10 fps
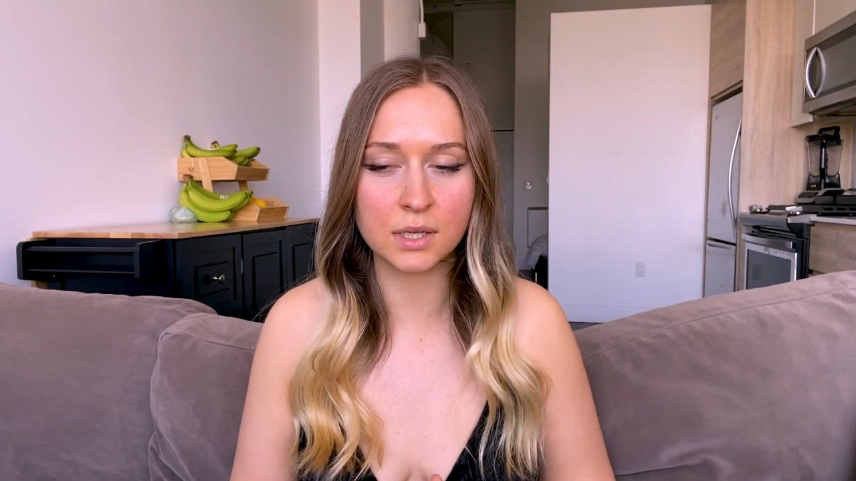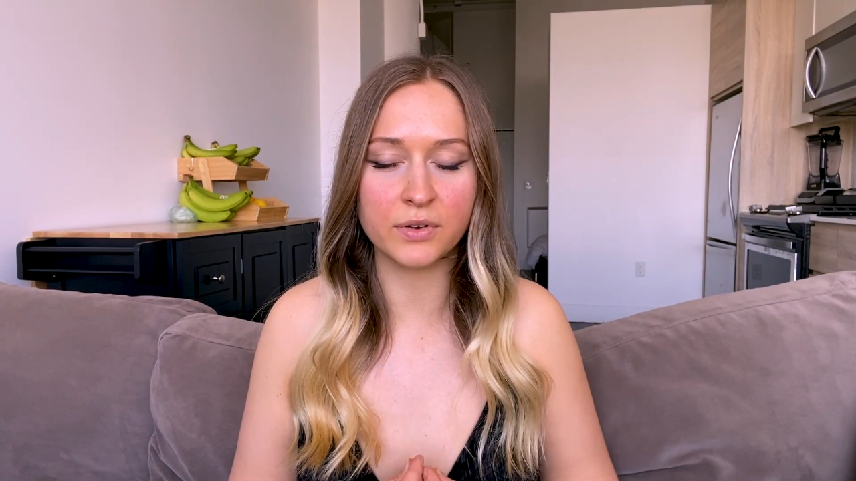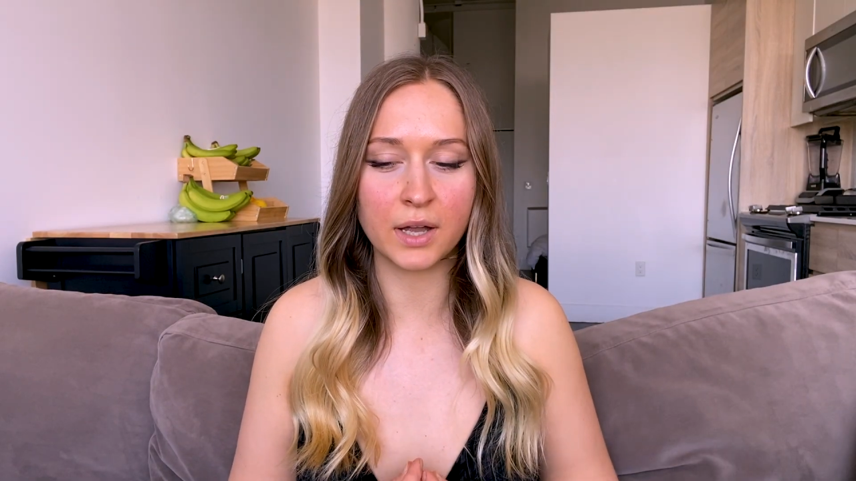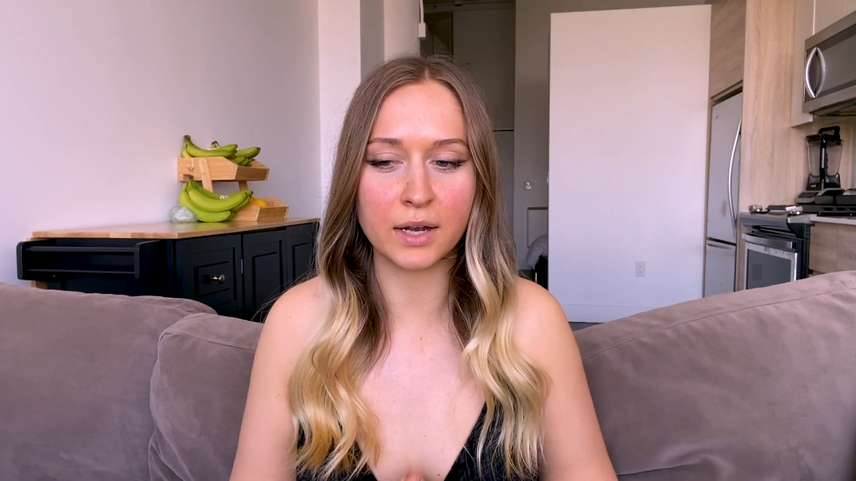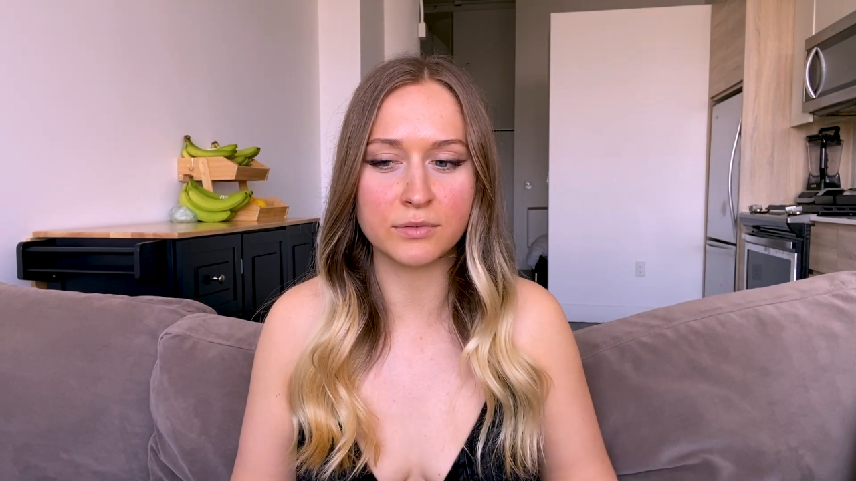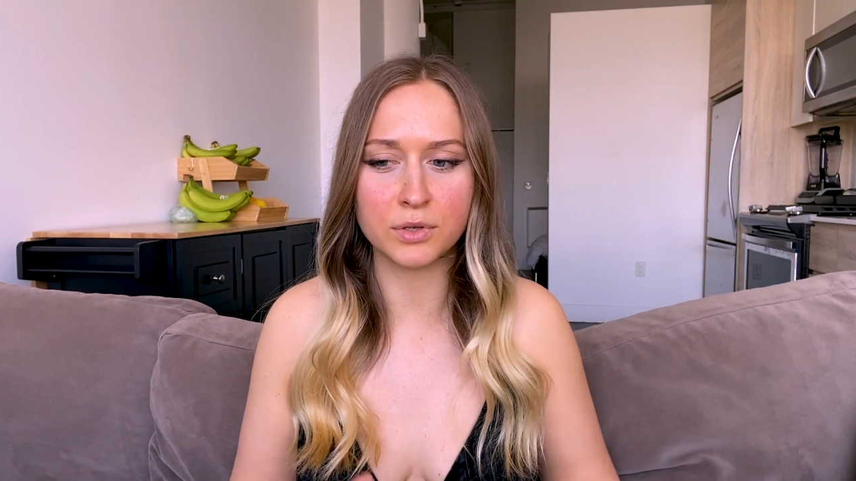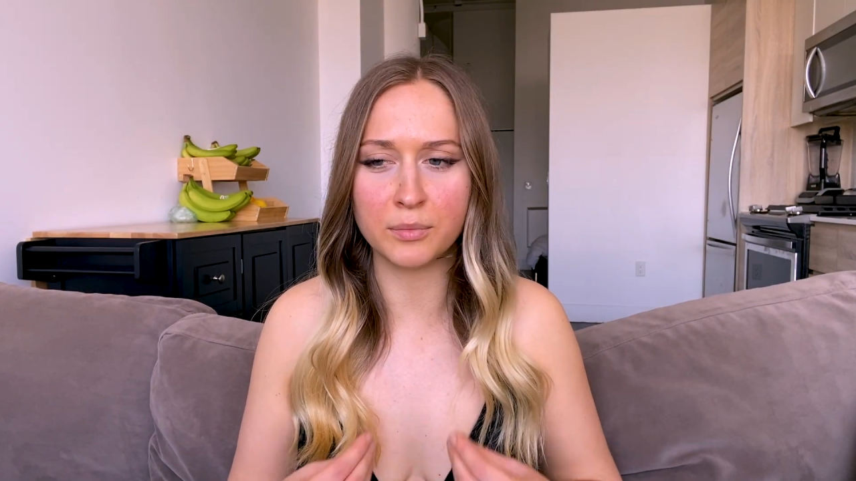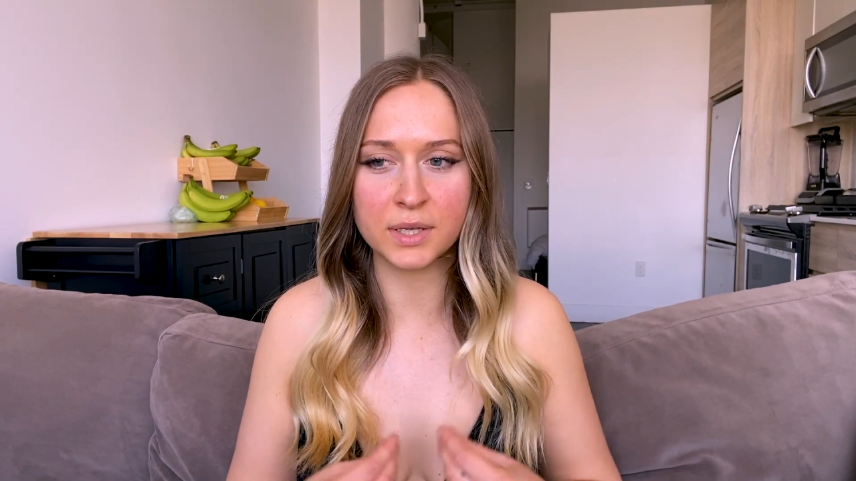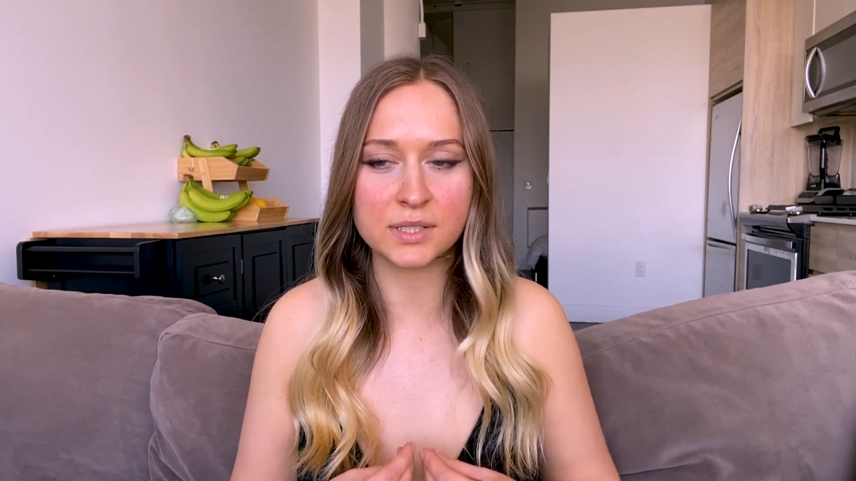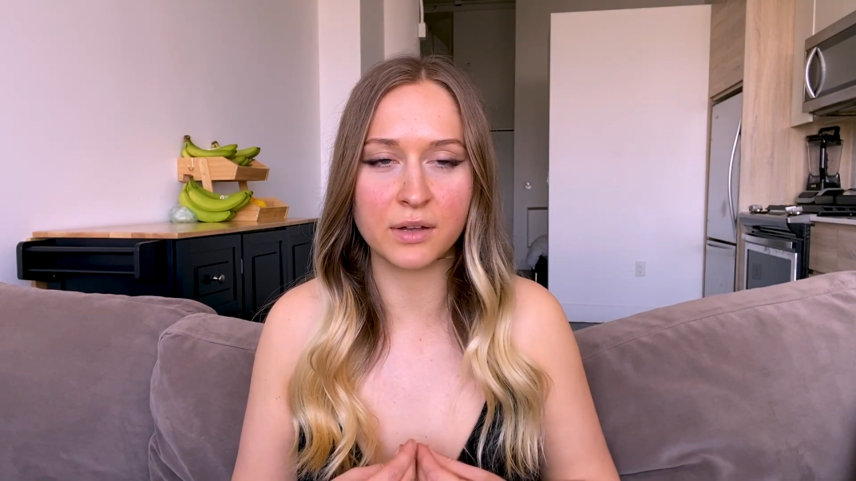and kind of told
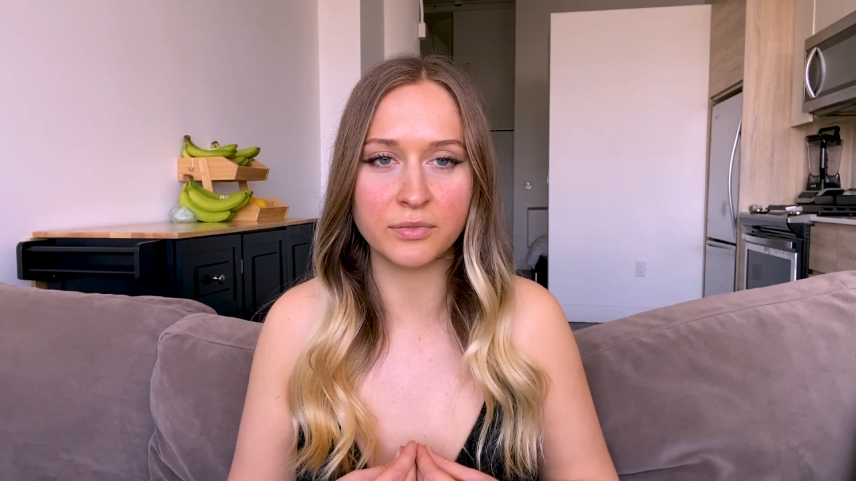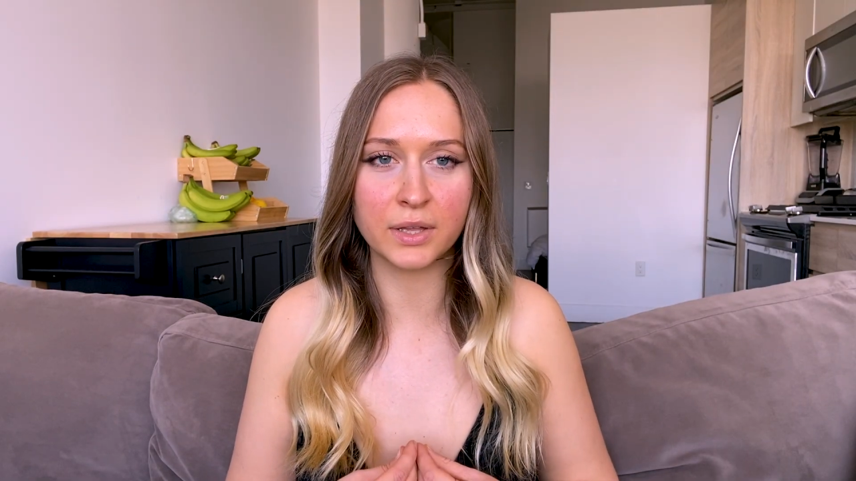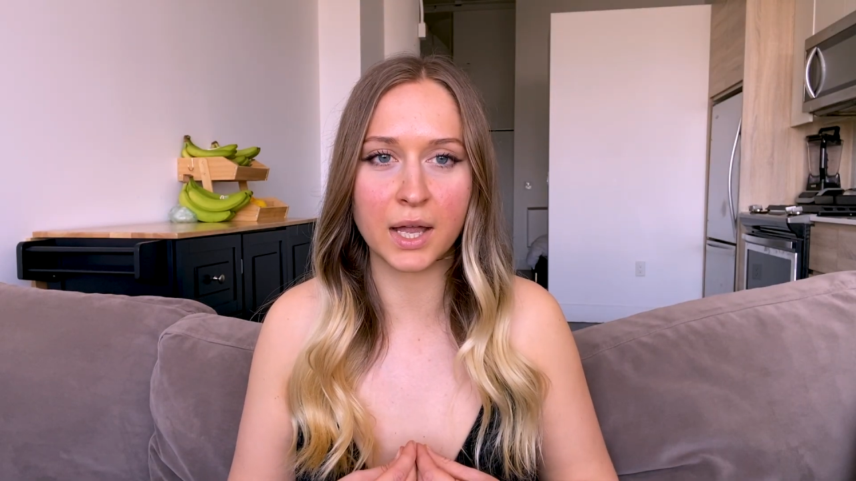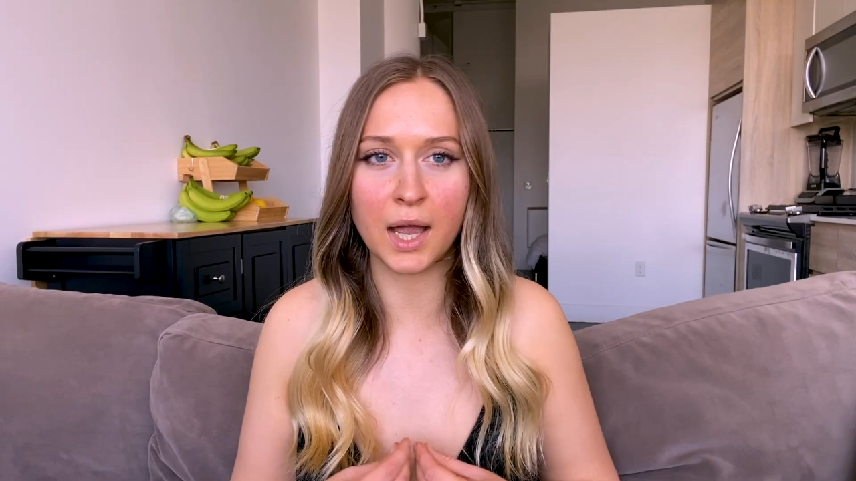myself, like,